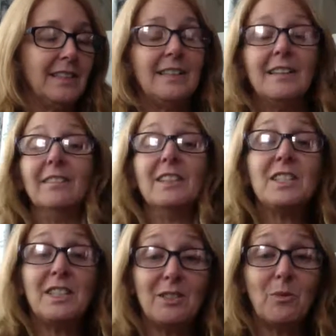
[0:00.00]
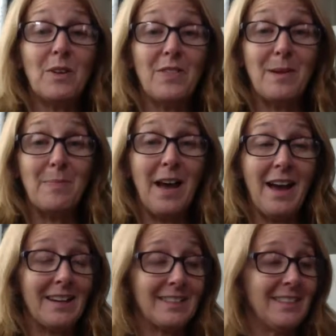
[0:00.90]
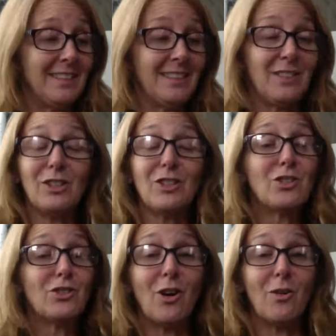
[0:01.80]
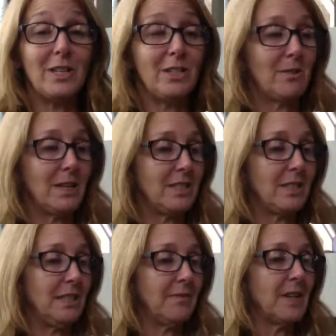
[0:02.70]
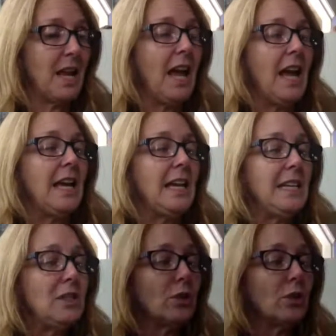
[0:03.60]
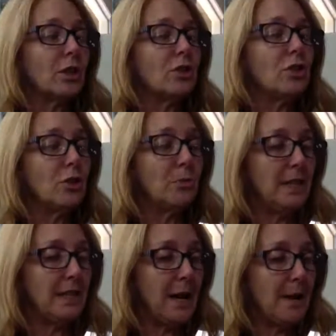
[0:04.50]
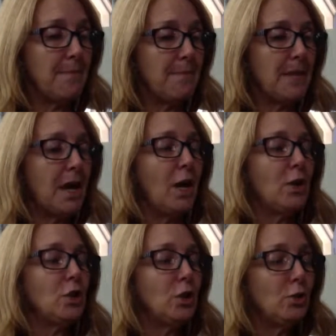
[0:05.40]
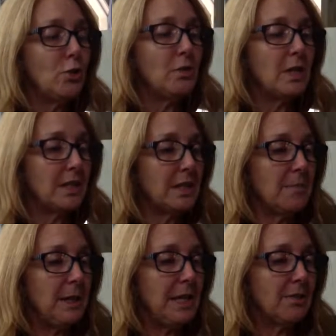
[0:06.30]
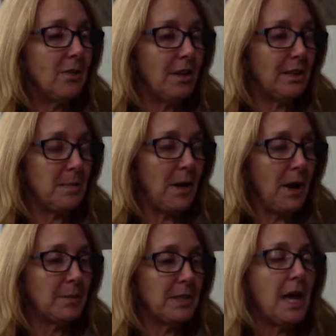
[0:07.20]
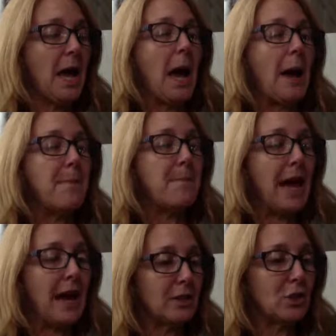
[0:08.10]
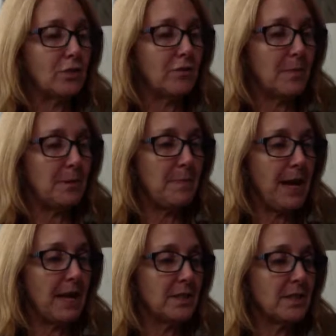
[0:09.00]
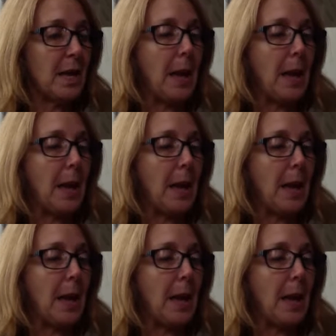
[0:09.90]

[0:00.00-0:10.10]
Now listen to what they packed. This is so interesting. He took chewing gum, 2 dozen pink lollipops, a package of rubber bands,